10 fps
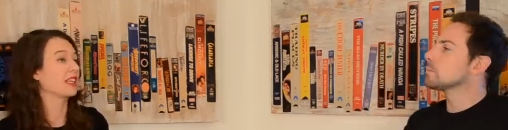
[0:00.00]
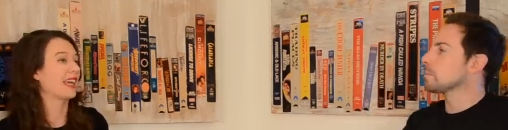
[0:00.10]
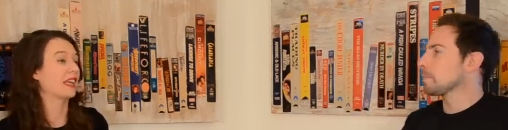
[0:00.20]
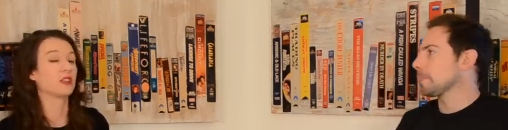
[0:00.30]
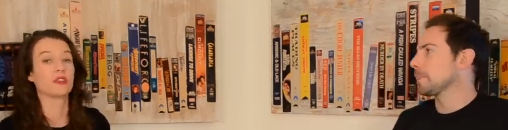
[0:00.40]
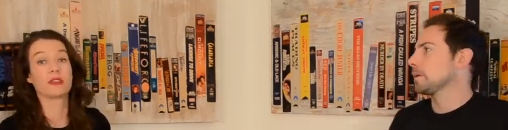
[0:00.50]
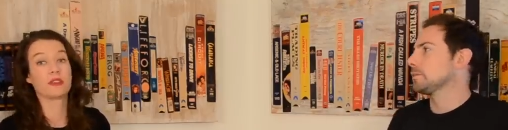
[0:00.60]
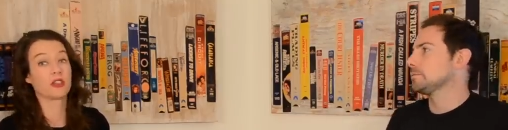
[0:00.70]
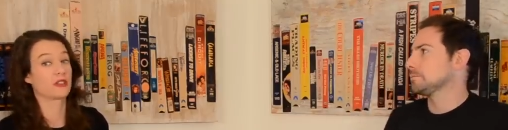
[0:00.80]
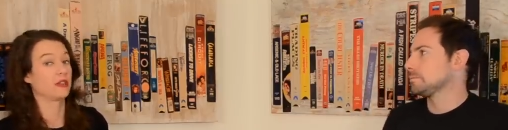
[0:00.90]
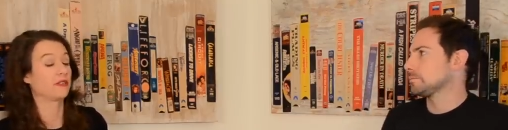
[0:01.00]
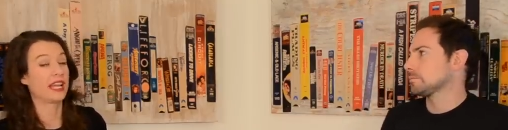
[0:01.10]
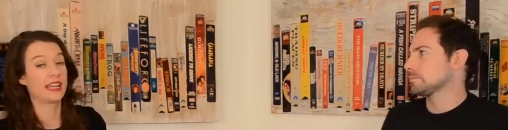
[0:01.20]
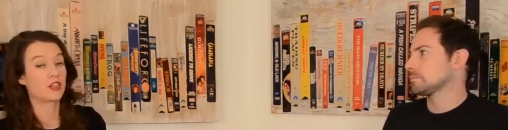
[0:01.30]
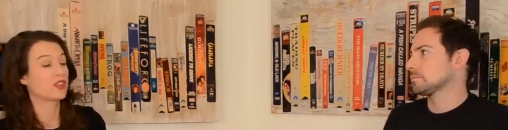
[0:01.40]
Speaker 1: Again, you're giving yourself
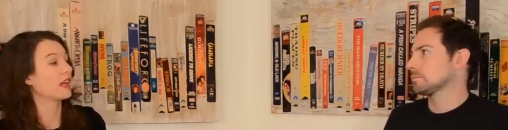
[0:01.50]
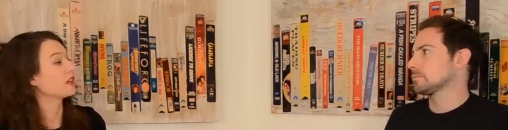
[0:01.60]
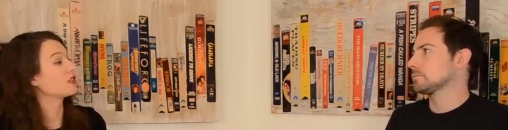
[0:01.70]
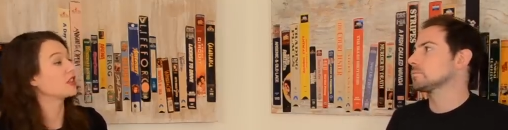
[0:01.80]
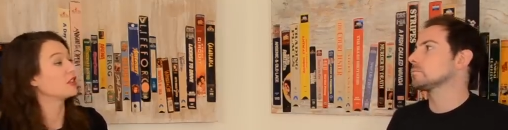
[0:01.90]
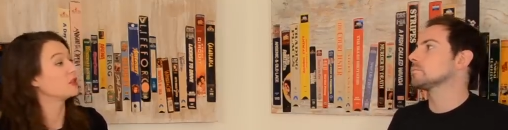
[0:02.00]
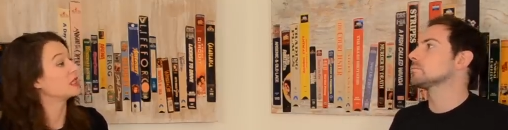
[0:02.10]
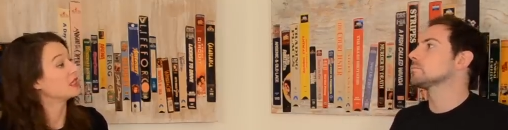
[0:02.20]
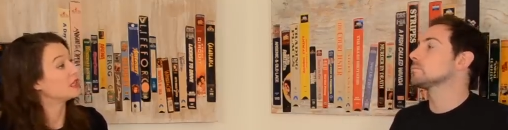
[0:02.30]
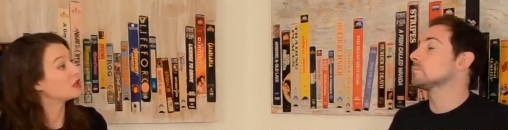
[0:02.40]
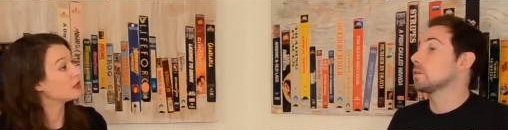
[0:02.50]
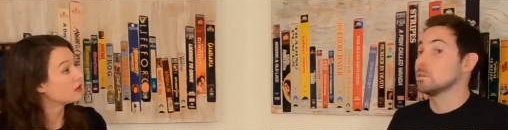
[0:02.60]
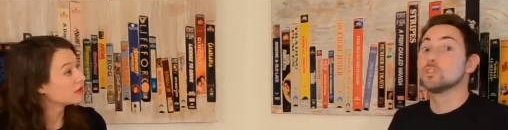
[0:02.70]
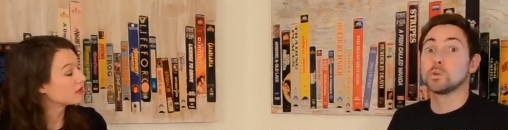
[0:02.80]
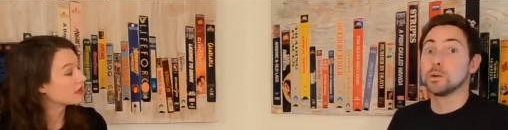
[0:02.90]
an added challenge that you didn't need
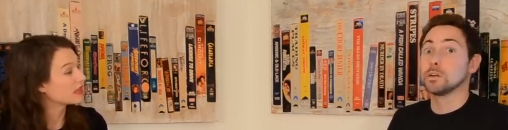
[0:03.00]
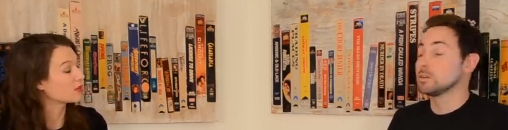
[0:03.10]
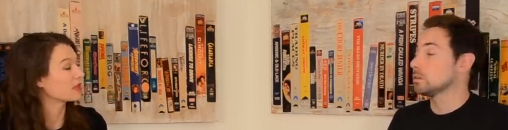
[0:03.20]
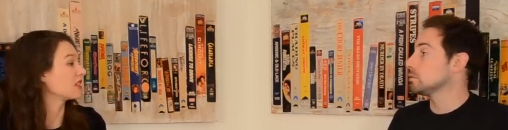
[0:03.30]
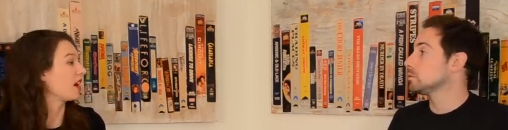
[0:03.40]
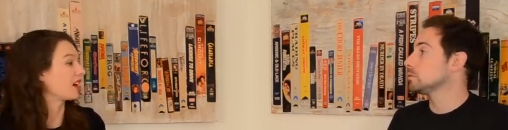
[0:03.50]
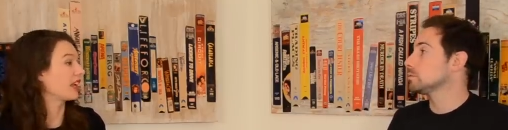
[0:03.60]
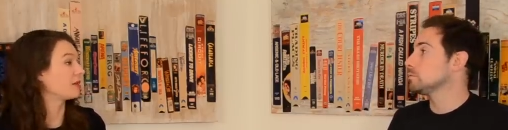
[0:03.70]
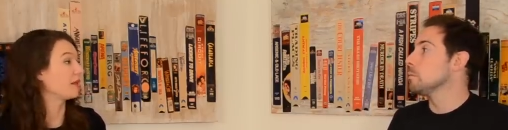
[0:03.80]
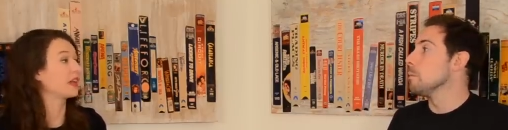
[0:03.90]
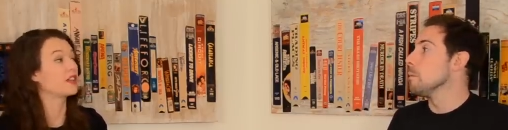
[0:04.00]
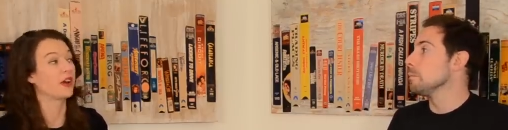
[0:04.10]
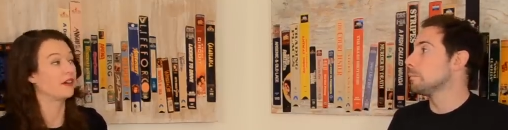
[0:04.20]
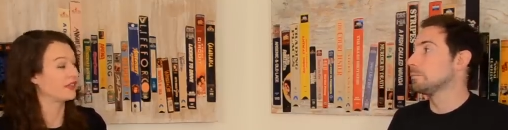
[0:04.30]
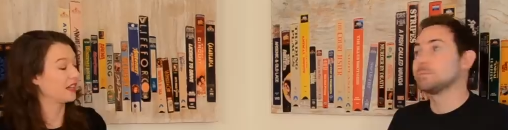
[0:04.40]
to. Sure. This was not a make
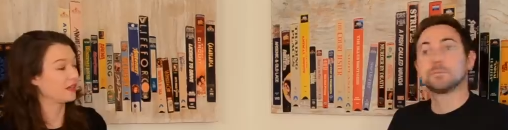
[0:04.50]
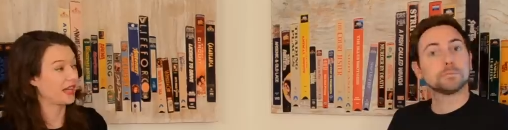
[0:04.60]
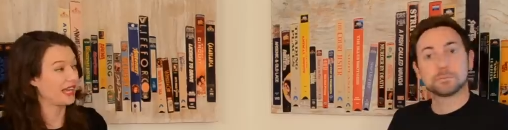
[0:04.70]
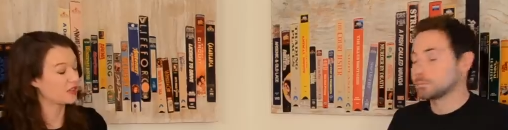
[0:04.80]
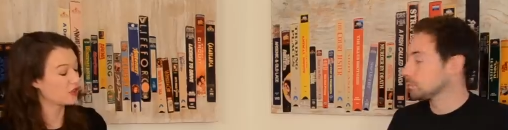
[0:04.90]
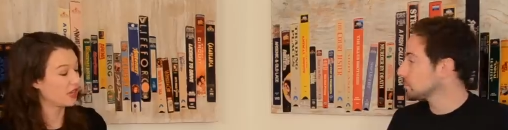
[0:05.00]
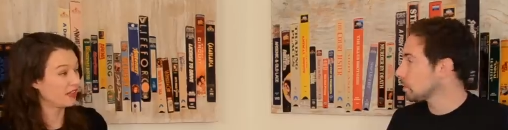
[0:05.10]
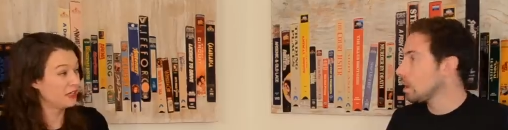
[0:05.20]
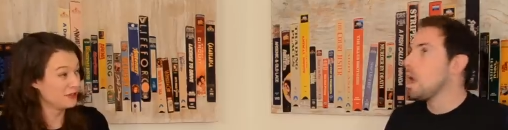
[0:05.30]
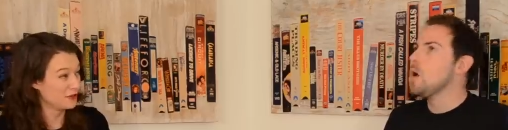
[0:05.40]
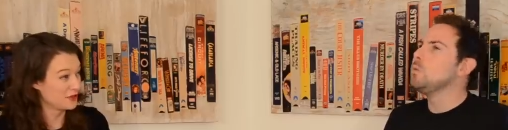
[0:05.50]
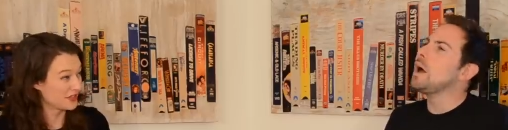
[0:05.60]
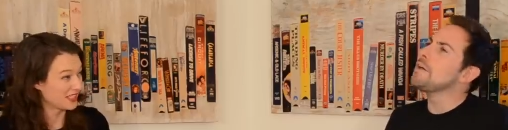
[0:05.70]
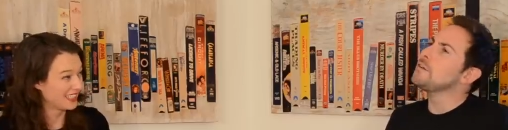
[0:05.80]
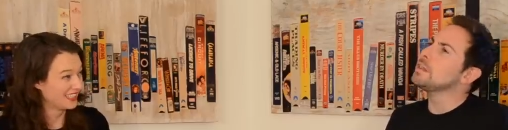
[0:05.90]
your outfit out of hats challenge.
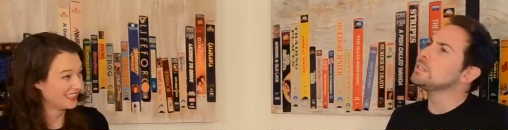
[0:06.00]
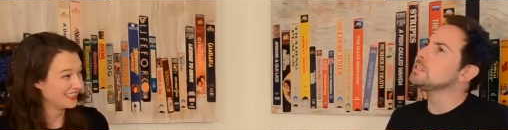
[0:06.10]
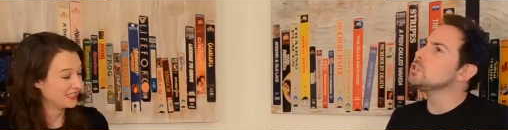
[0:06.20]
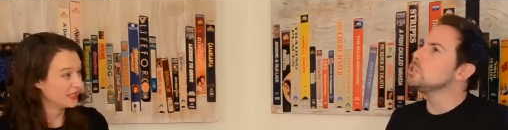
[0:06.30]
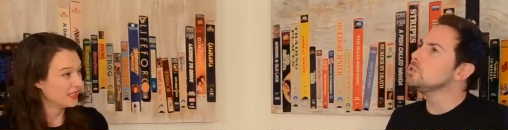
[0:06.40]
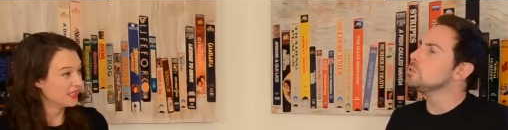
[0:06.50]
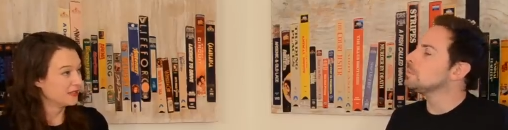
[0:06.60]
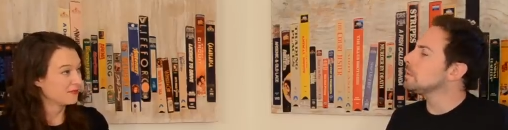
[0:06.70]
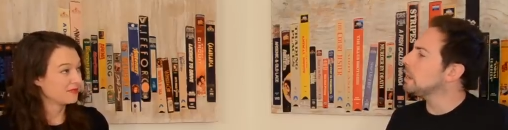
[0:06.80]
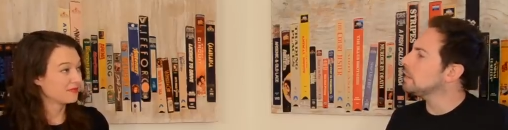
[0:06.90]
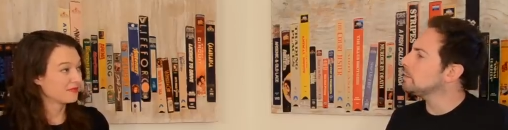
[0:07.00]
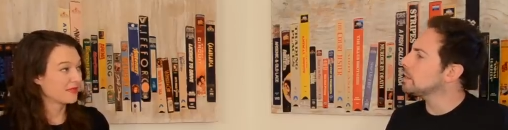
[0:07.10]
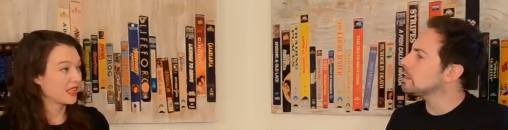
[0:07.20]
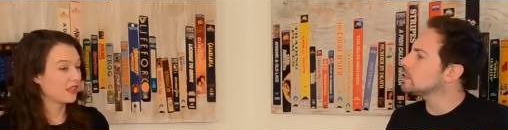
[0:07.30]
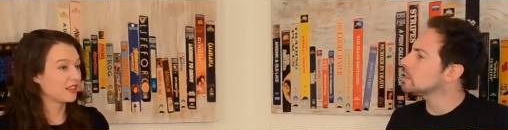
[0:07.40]
Well,
Speaker 2: I felt like, didn't she do something kind of
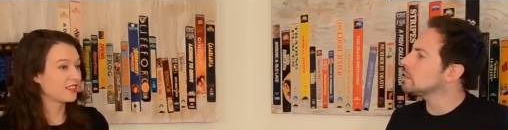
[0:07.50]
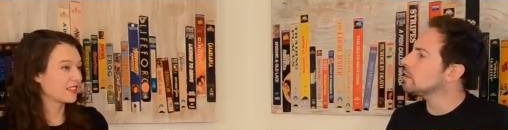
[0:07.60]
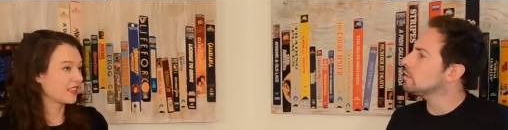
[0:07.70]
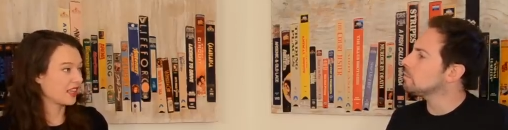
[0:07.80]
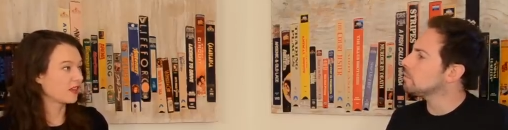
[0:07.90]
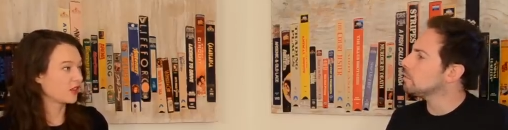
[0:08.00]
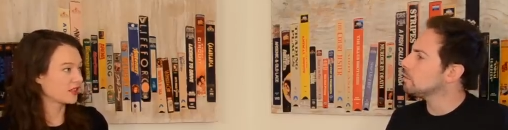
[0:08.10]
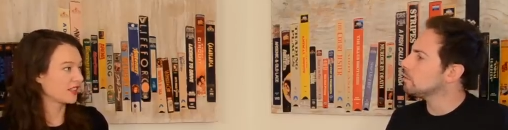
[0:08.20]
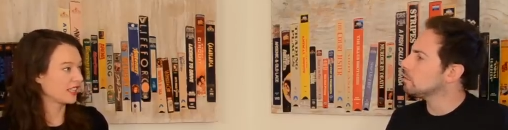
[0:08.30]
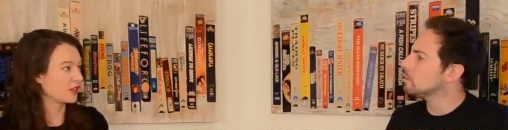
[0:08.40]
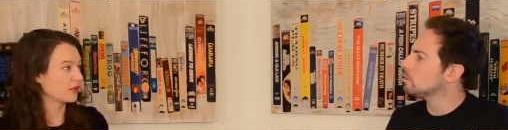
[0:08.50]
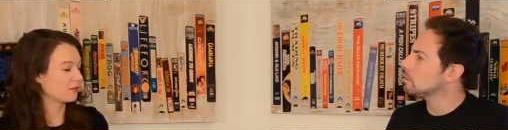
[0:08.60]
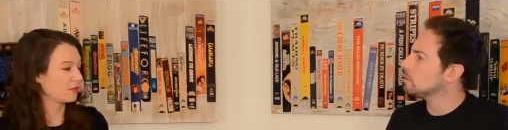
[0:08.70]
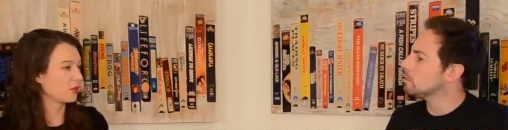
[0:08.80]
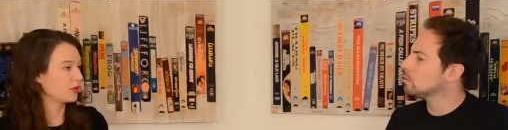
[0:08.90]
like this And the... It
Speaker 1: looked like
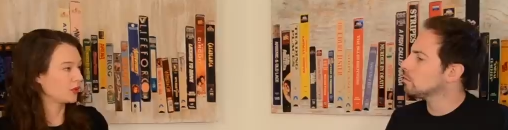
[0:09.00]
her pool